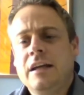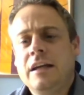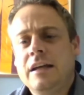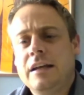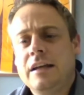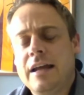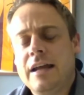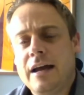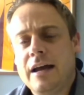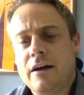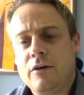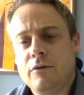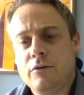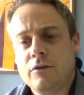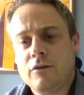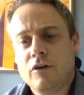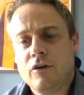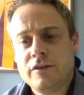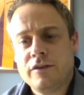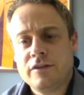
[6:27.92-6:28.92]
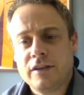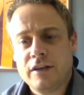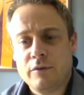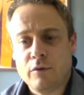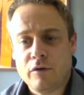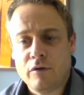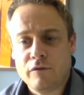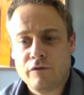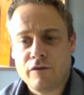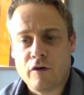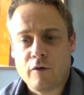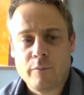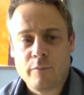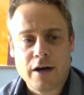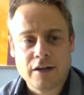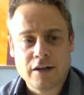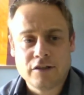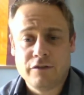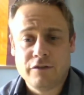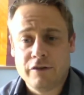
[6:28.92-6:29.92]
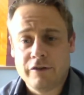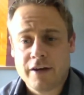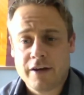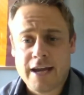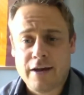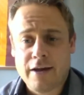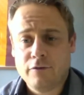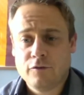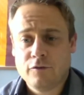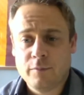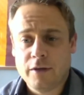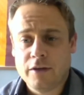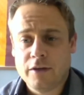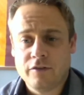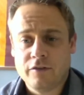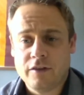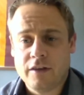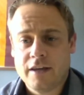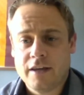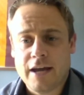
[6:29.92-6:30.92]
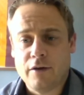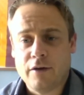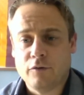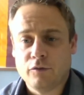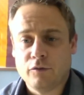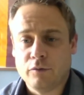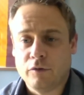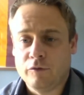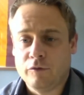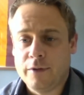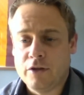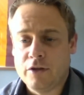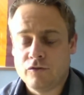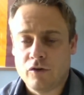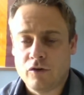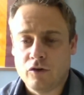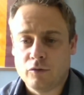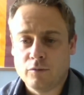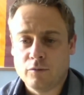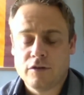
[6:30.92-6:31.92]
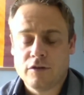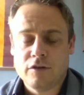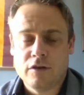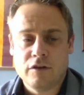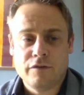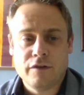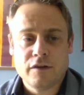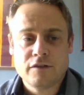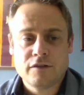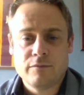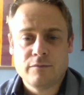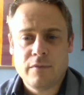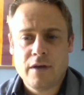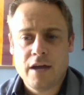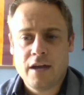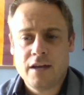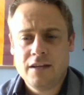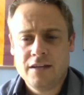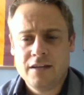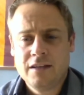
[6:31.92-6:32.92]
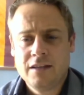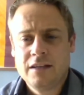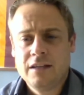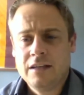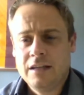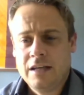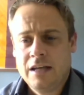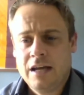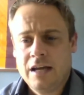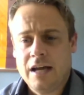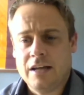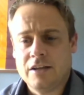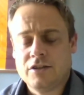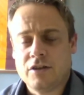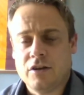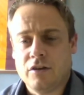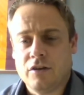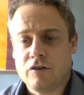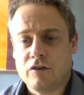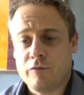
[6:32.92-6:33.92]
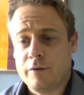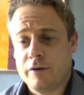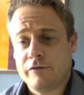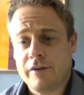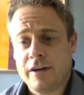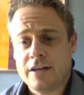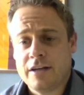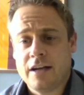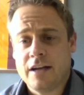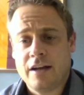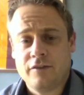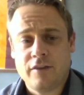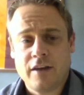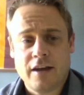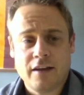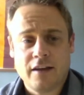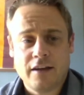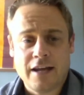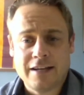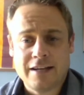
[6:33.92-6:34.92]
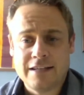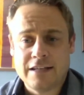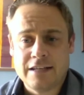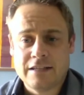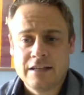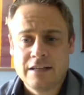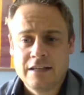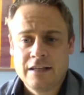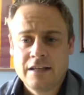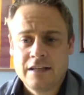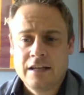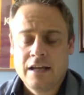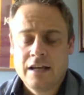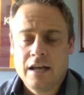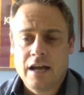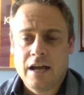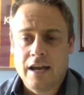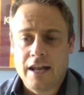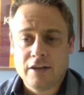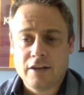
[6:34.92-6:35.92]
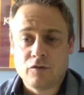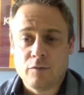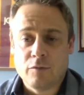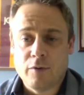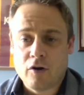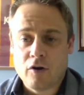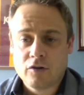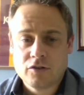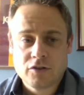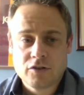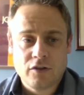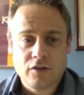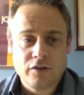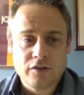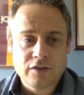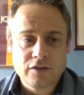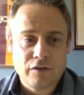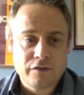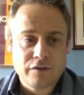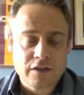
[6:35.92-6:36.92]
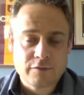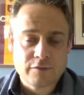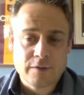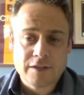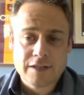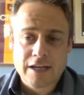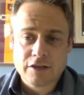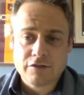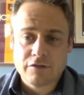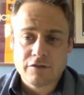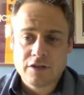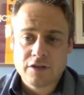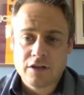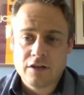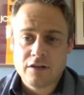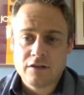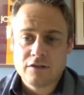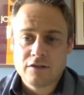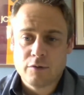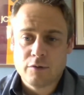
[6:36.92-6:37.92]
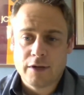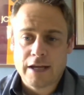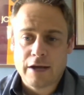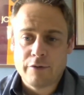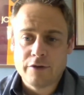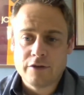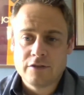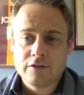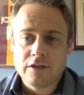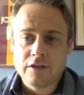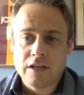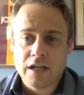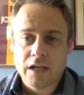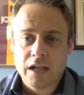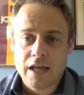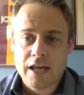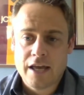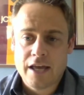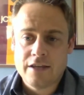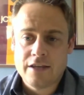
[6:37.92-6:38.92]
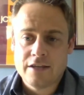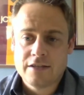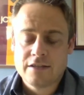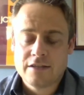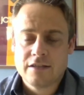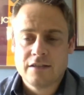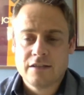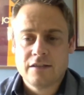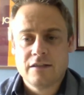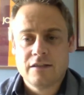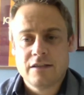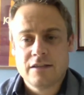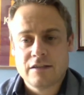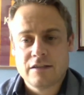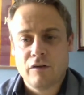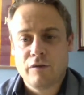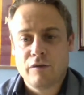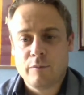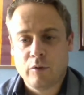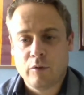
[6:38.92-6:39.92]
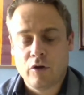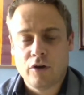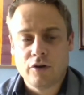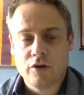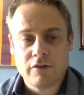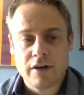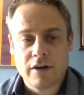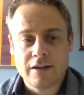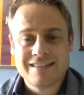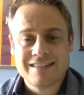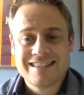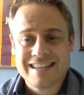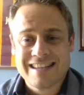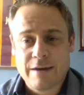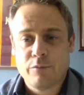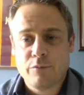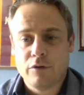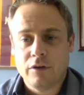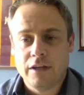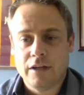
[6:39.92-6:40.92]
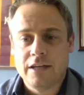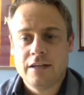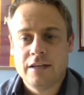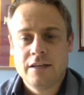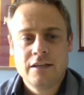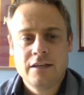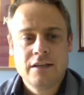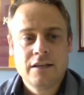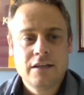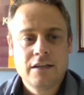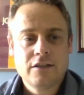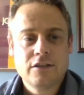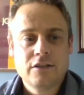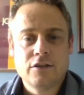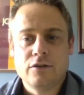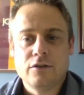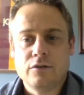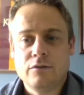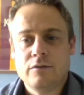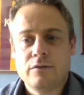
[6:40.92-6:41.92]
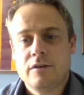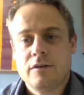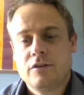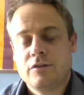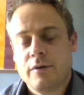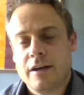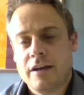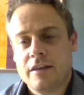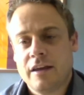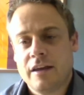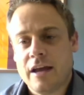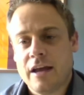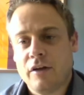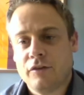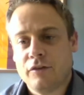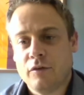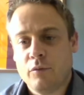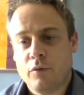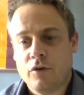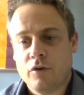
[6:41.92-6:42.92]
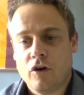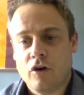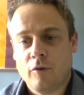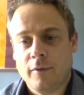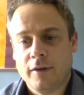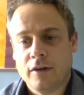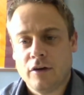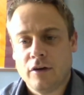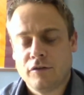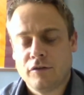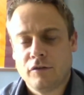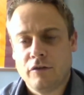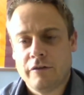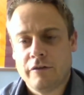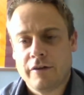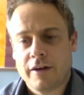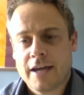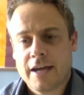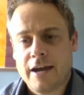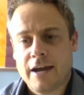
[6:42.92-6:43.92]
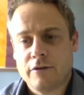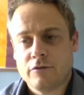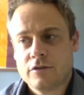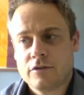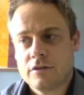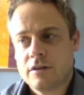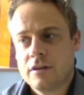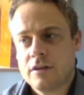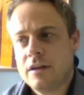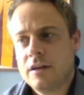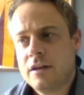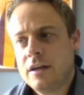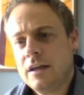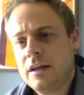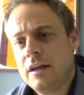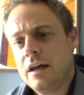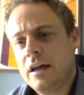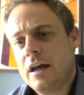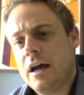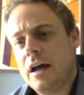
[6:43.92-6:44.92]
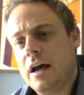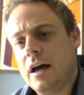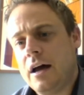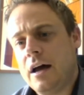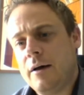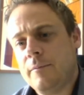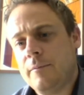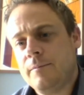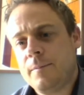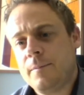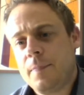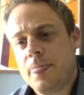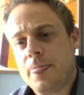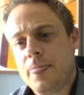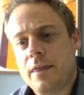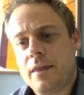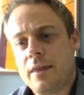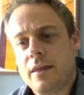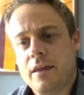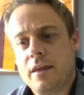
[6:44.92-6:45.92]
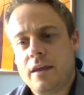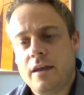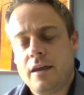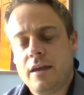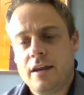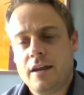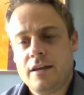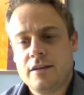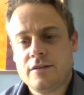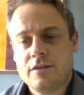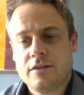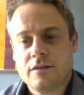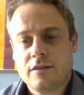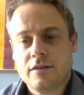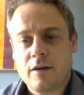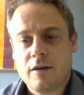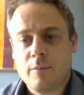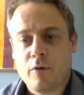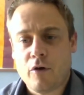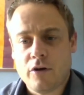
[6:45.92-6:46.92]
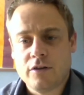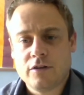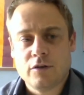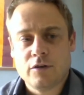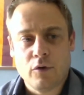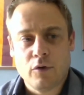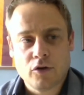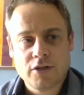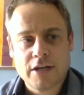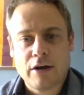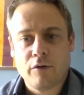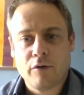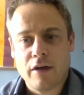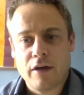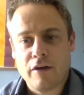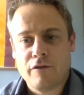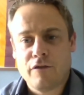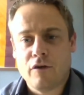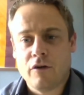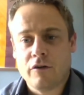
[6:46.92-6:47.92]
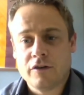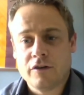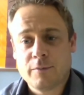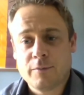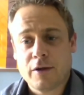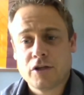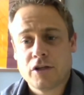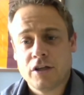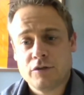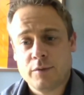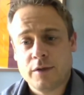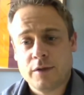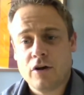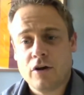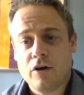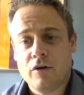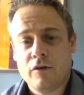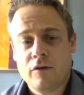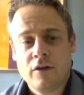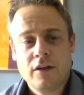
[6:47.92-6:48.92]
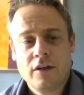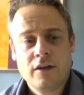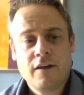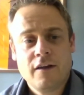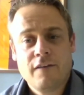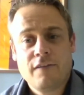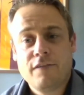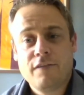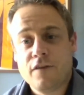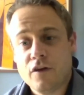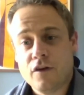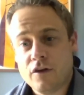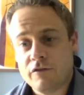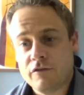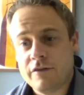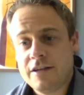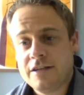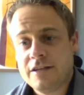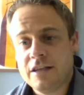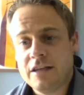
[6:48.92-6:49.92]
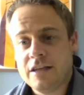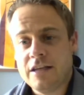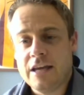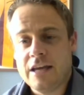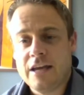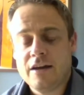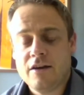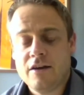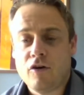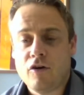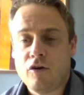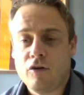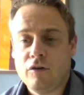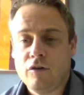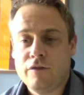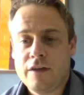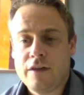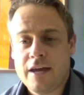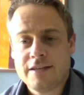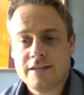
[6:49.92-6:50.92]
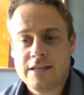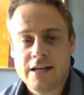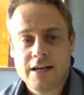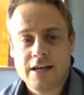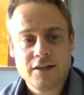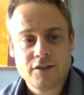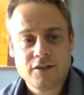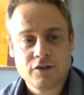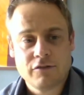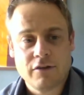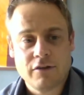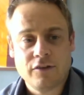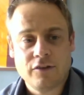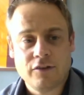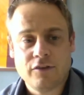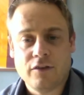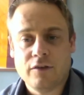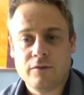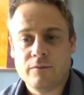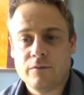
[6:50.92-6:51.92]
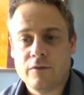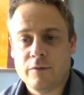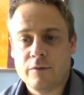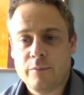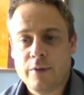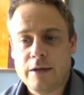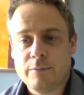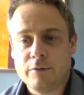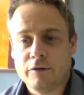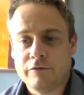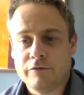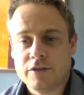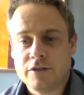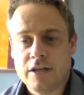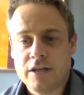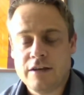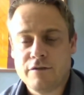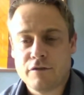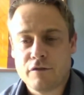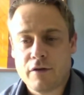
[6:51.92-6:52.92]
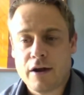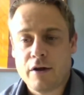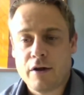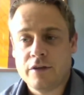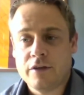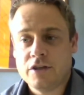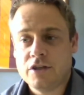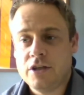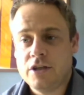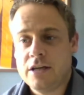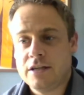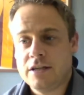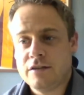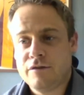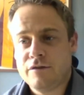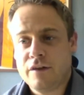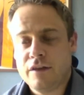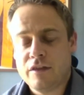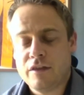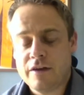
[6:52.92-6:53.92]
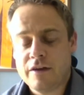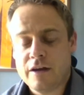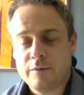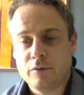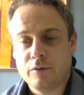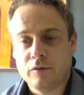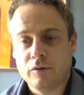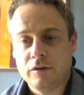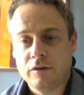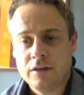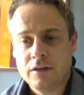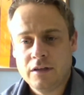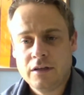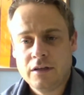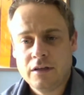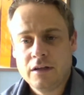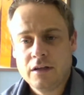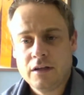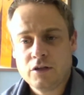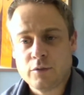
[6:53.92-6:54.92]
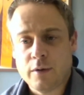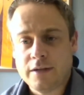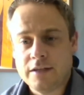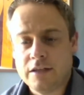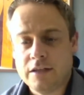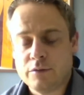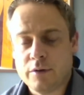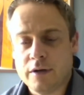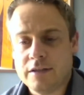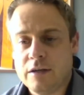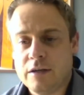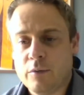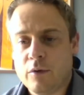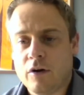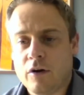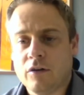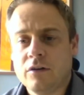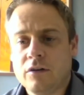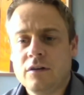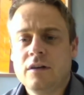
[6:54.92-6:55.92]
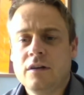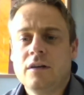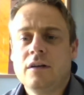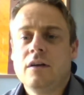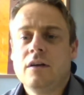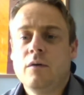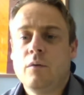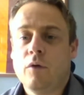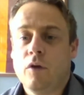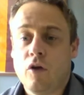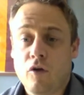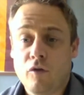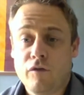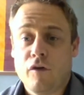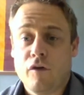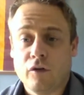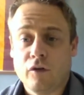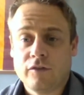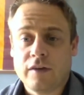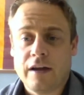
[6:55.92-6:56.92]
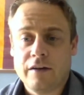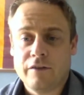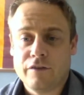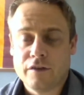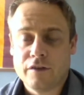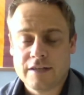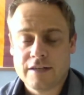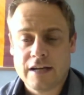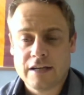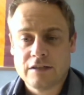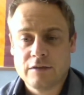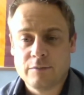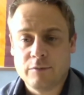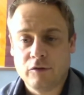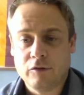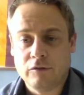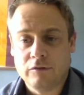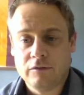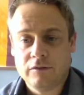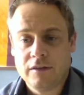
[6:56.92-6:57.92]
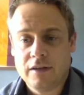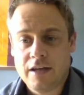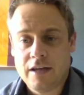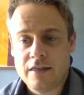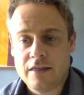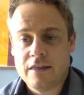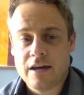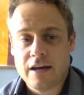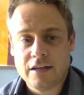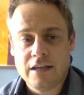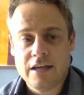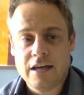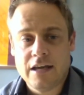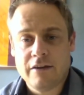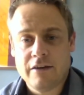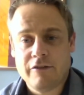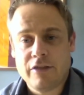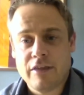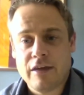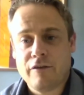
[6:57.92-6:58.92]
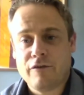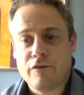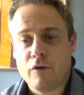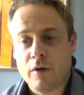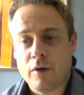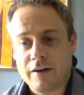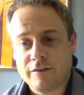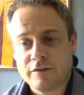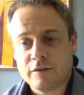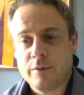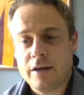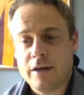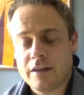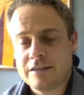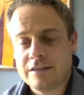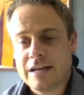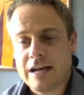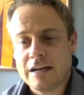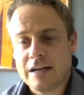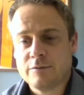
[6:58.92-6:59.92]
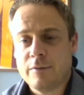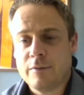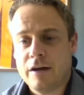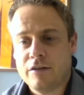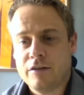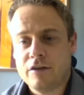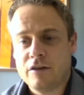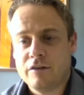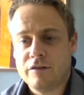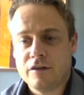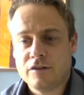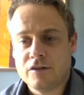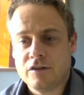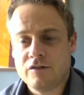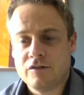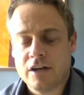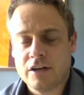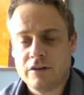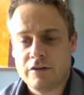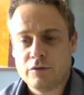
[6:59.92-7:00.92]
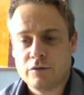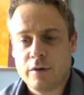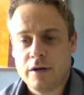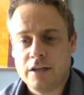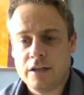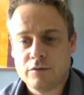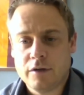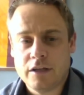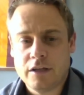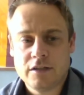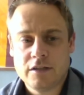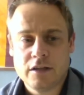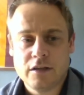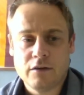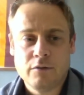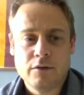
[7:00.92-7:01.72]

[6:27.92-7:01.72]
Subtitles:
Now, obviously, it won't form part of your accounts because the accounts will have been drawn up to 31st of May. And so the government have recognised that and added an extra box on the self-assessment tax return to allow us to declare this self-employed grant separately to anything else that would normally go through your accounts. It is a point to watch out there for, especially as we go further into the year. All of the SEIS grants that people have received throughout this year to 5th of April 2021 will all fall for taxable in that year, and therefore will have to pay the tax by 31st of January 2022.